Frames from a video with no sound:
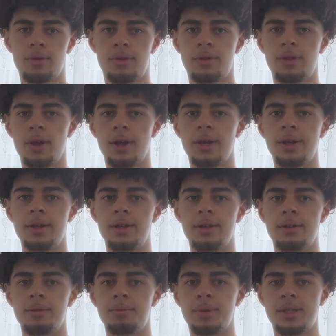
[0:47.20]

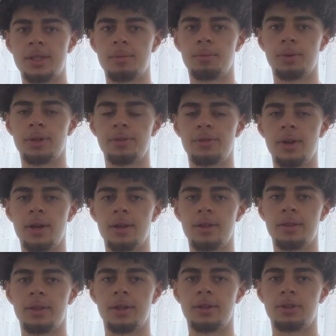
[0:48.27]
30% body fat,
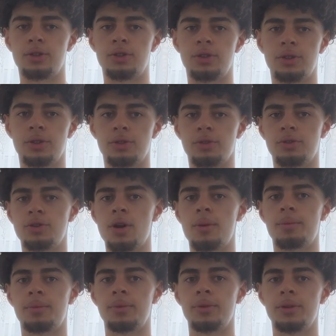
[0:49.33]
then you can
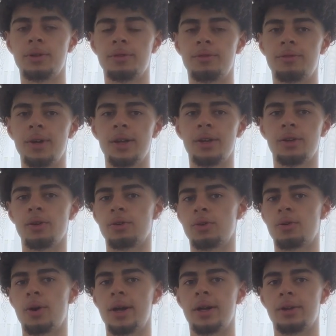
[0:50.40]
fairly go
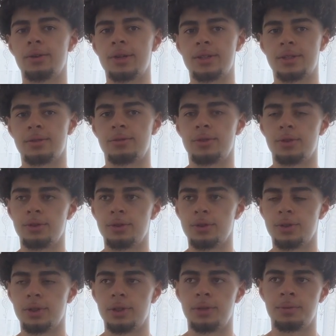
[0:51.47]
quite aggressive. You
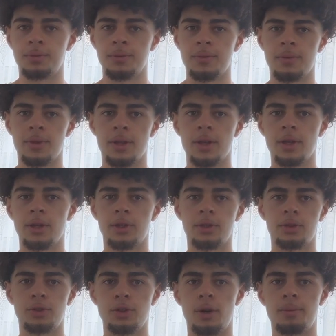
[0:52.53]
can
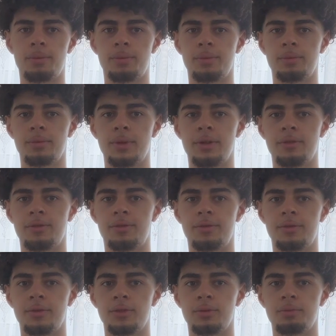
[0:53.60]
drop
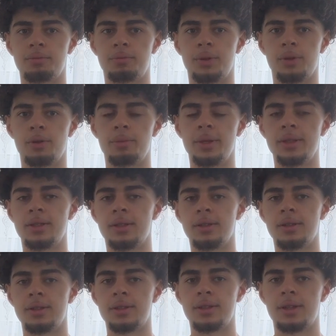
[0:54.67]
below
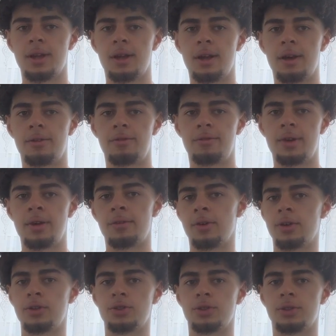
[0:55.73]
maintenance at
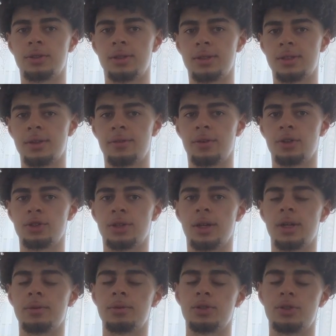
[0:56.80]
500 to 700
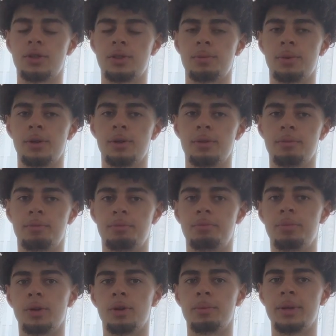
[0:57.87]
calories, just below
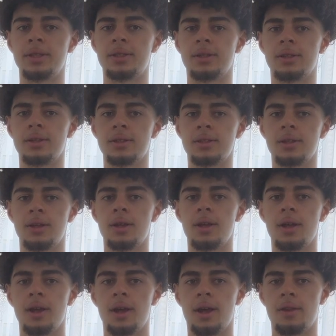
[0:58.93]
maintenance,
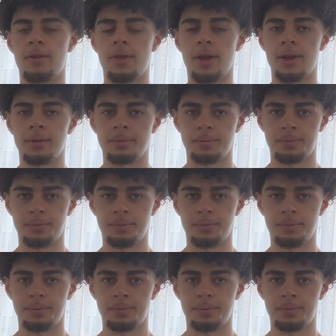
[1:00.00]
and then